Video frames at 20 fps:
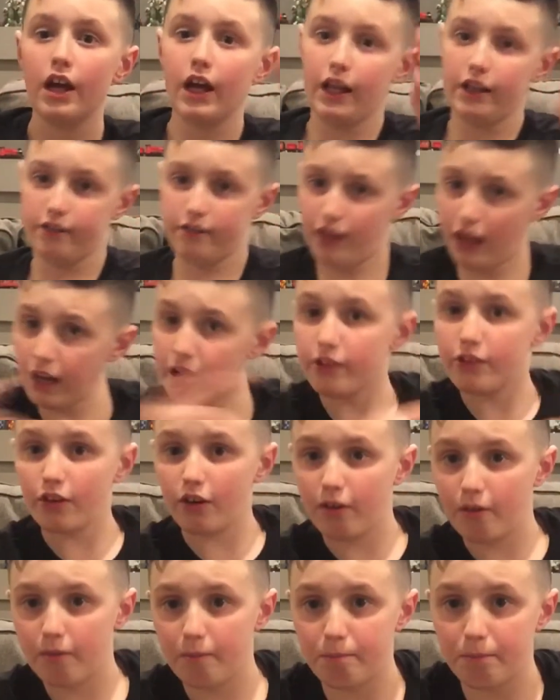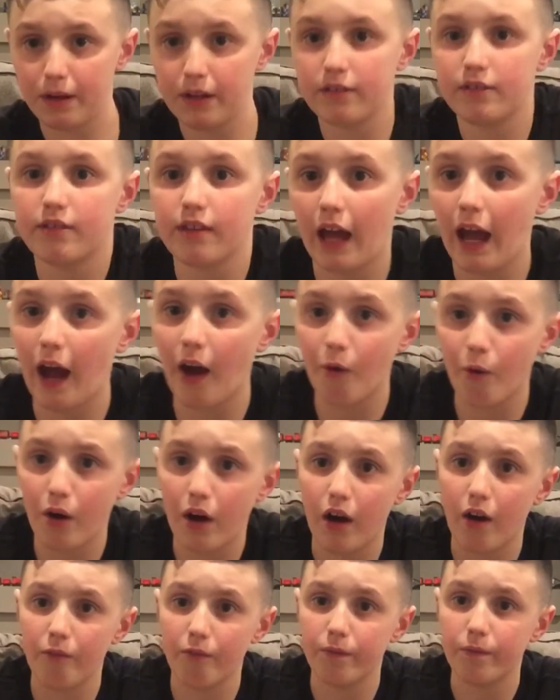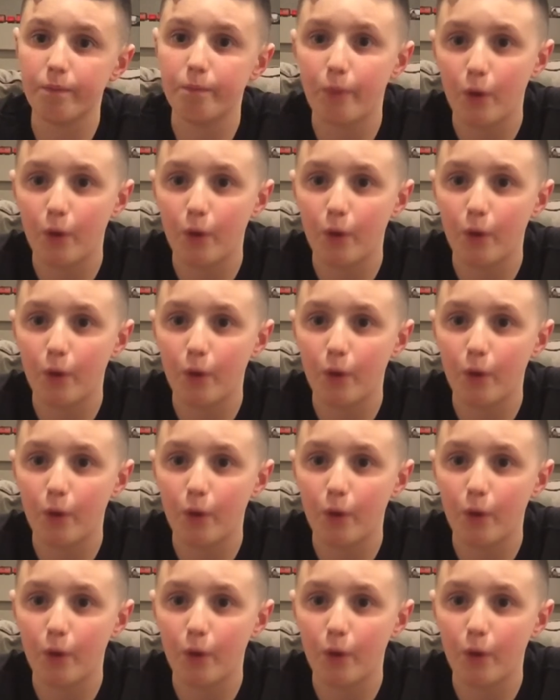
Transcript: and take their butts out of